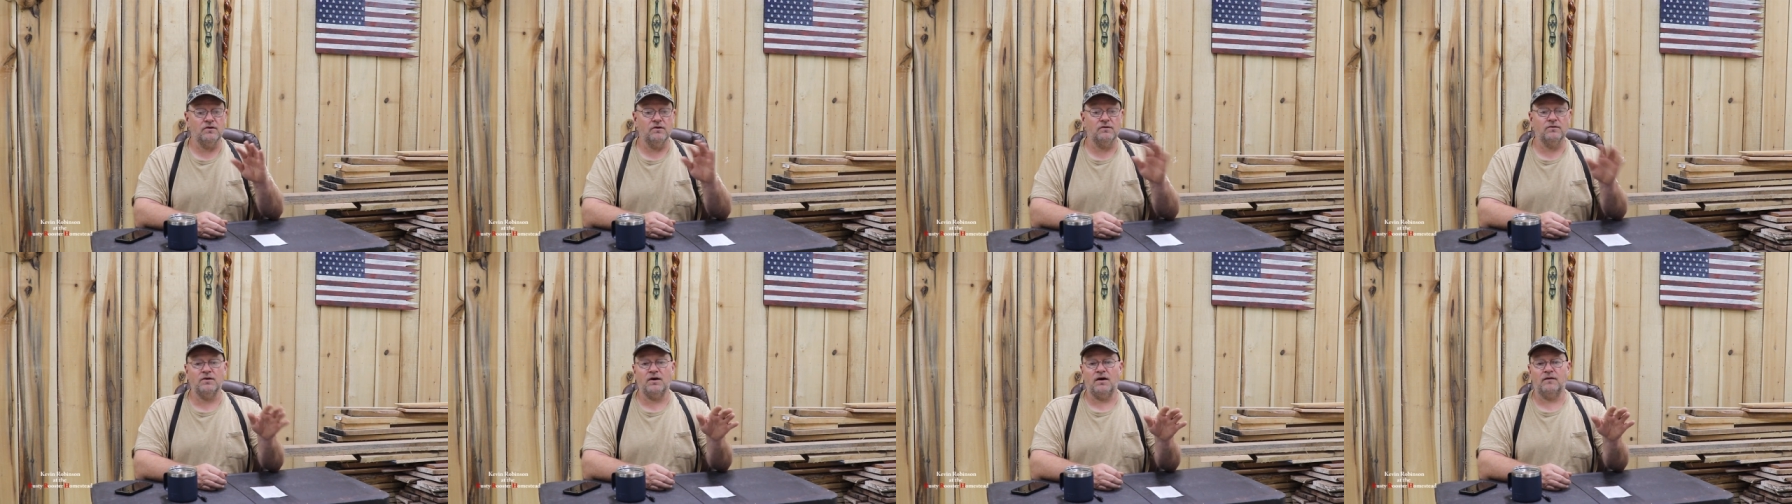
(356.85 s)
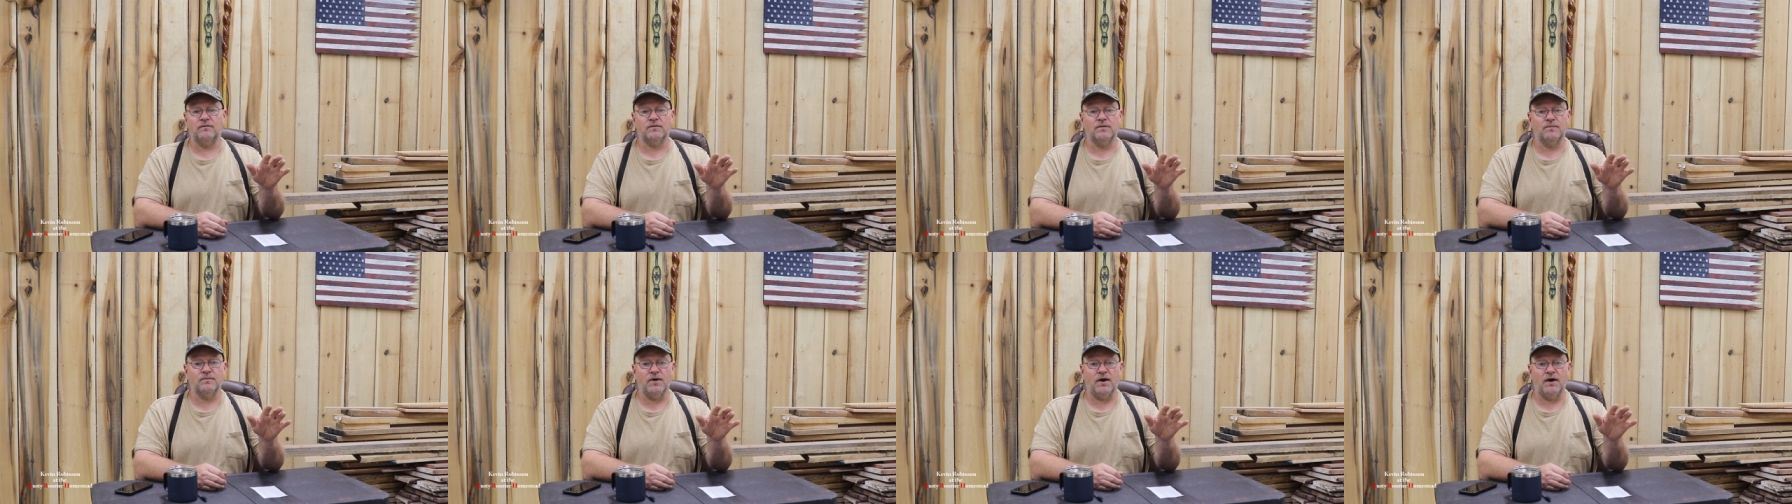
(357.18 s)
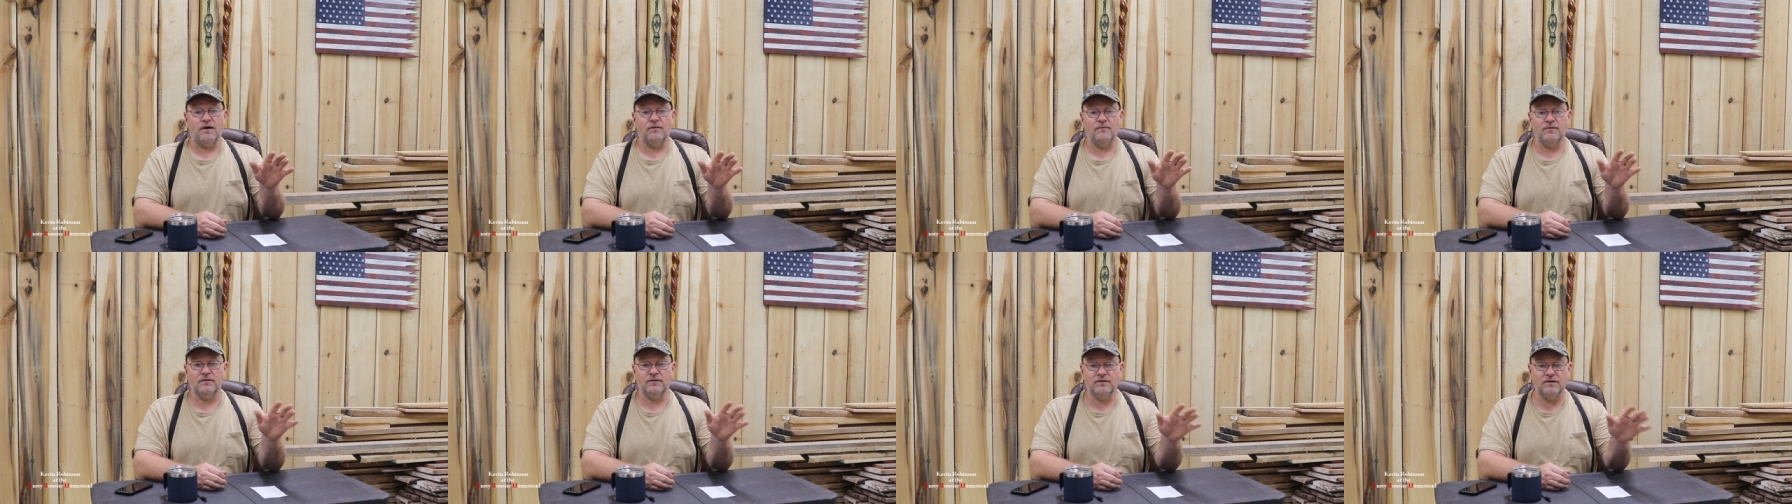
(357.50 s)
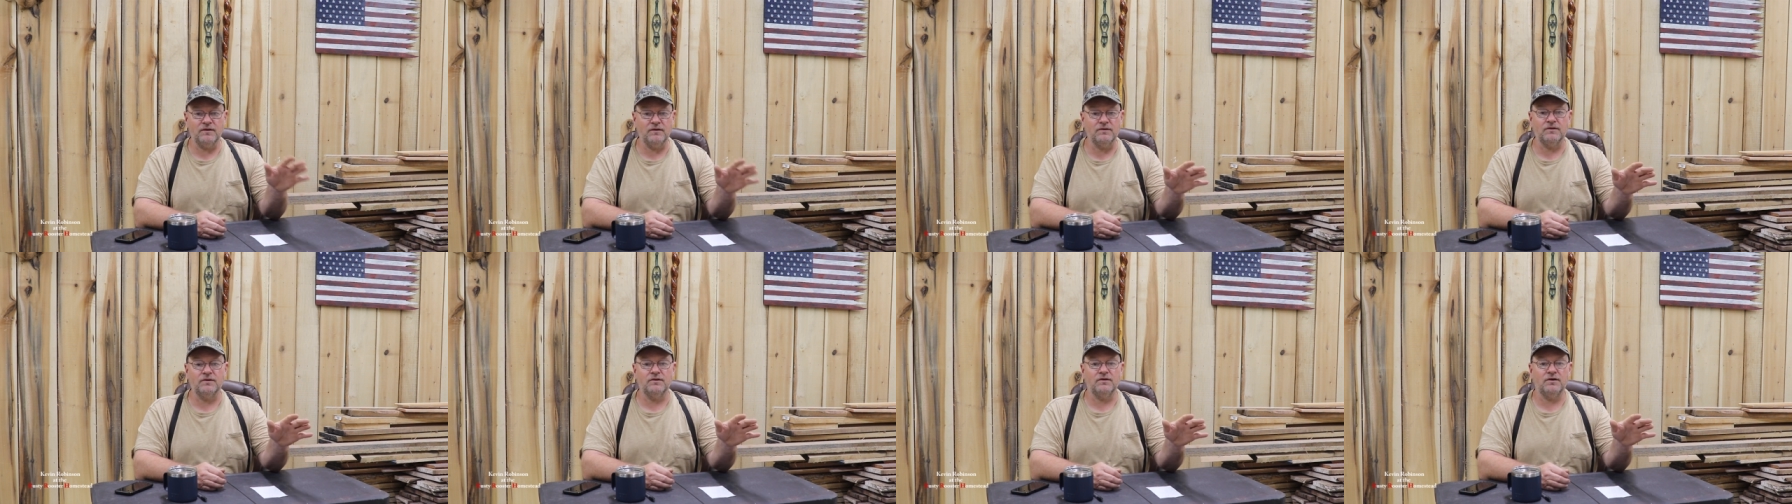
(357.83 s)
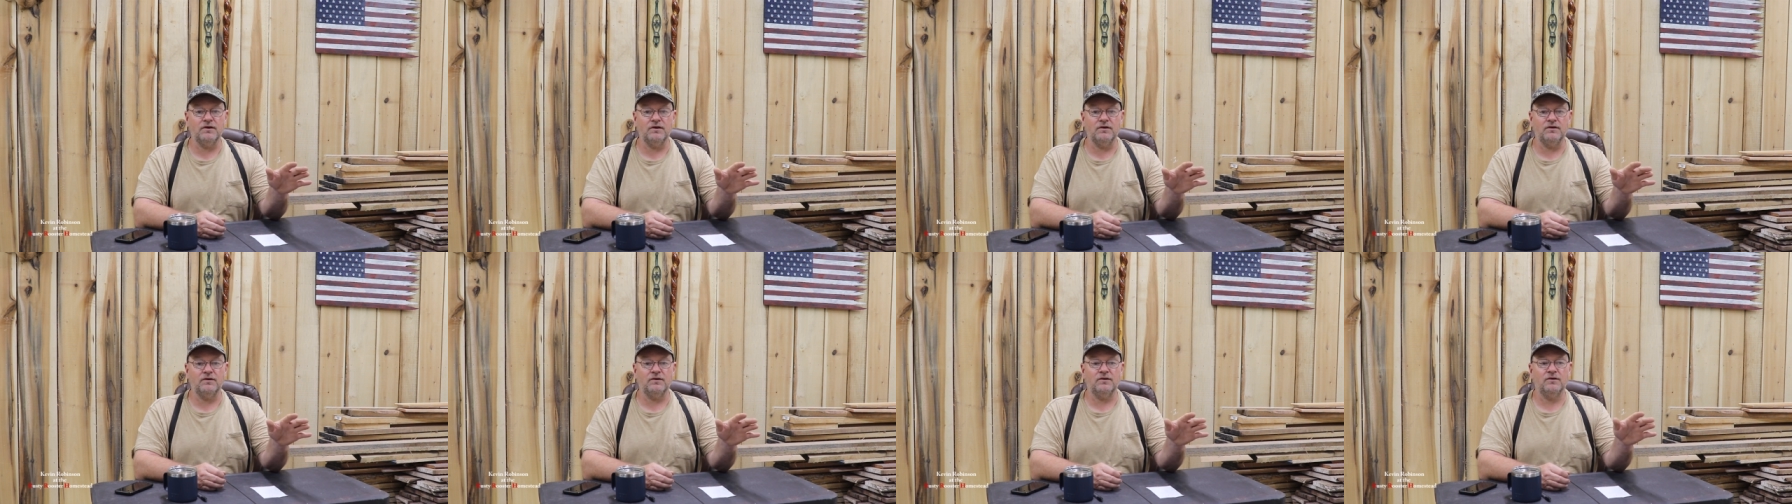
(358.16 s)
don't have to buy what's in the
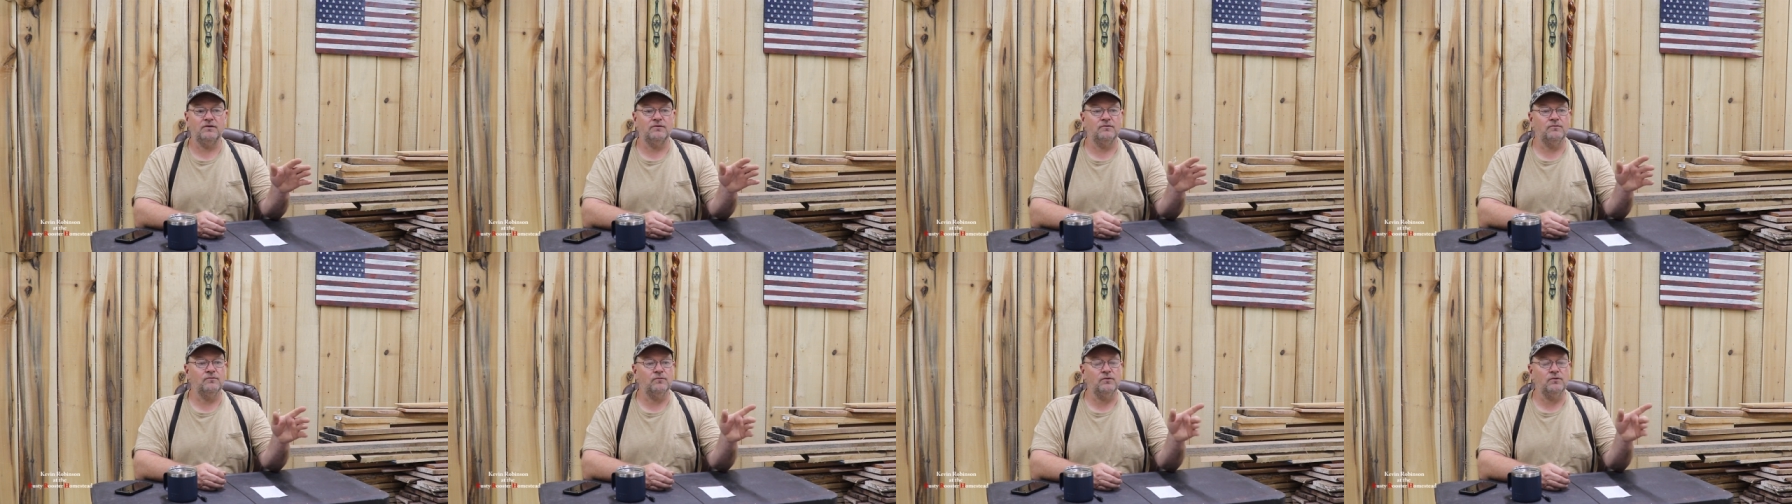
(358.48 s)
link.